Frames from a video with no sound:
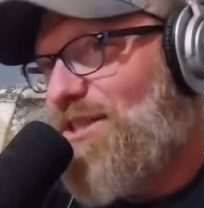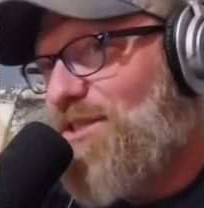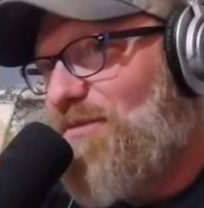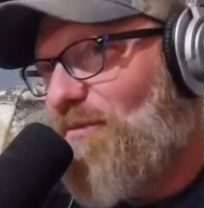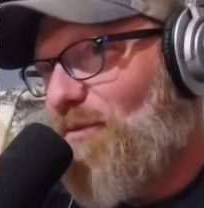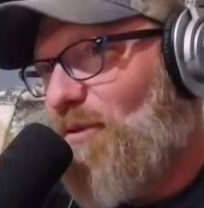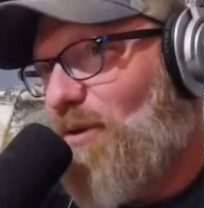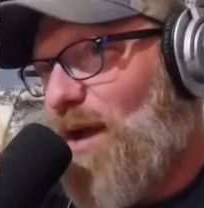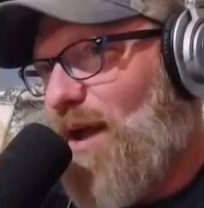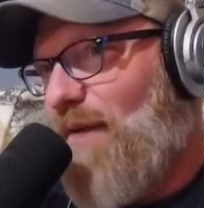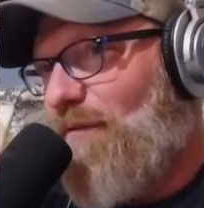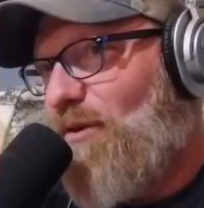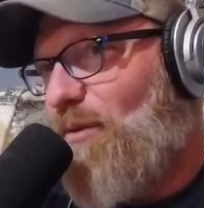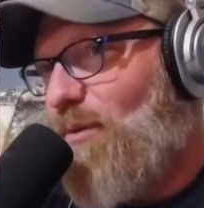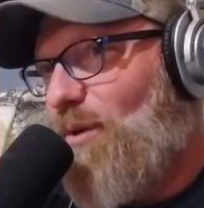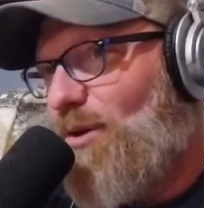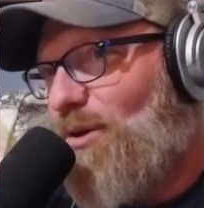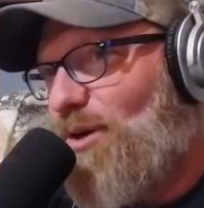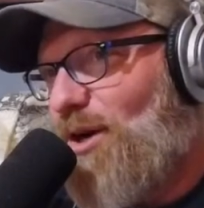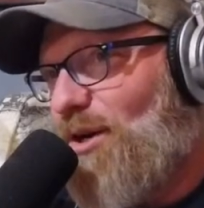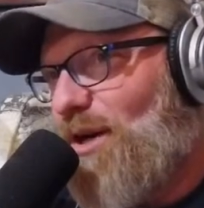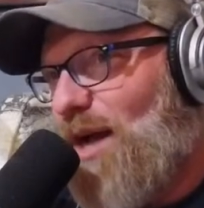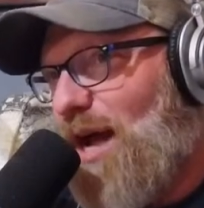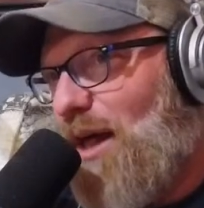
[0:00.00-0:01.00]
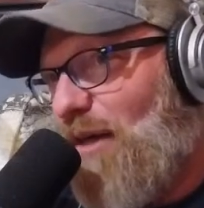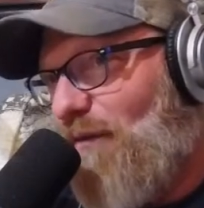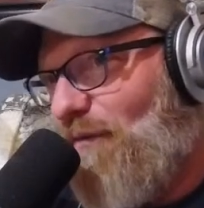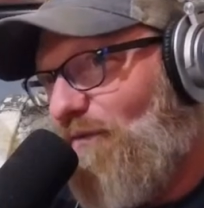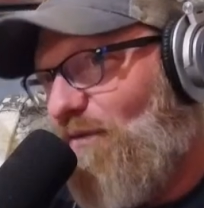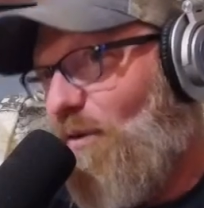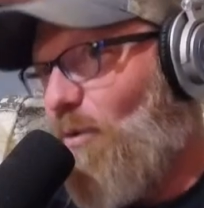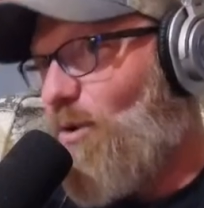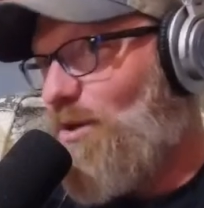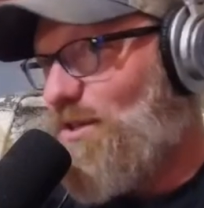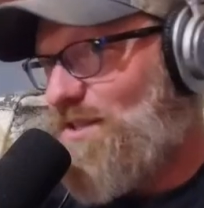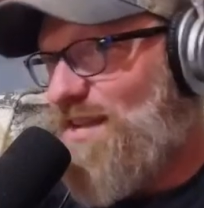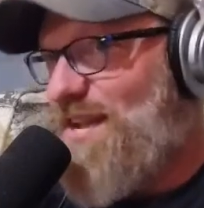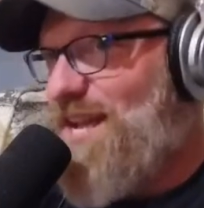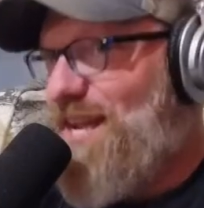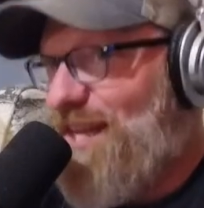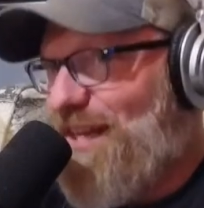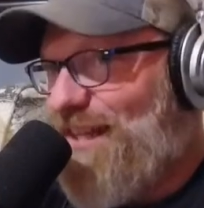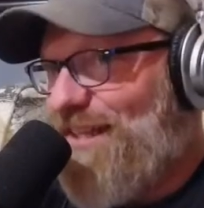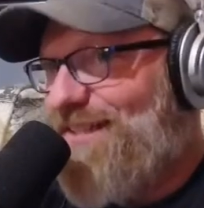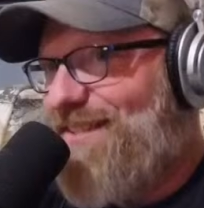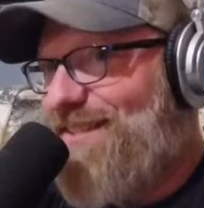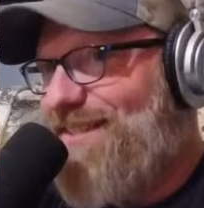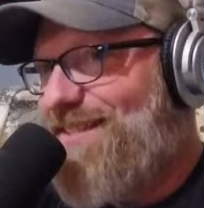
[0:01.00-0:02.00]
for everyone on aisle
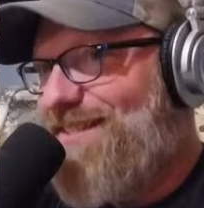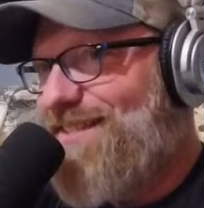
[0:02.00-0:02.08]
14.